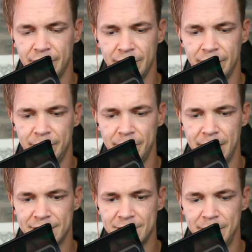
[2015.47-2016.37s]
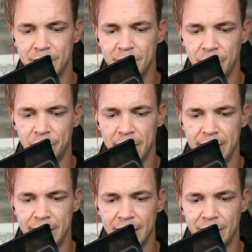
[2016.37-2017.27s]
that makes me the most money
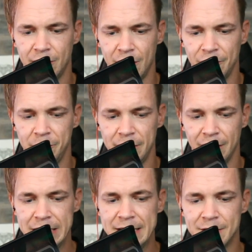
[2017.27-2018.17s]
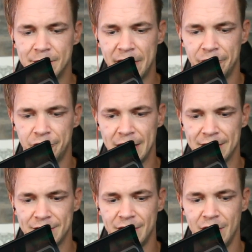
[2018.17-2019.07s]
and causes me the least amount of stress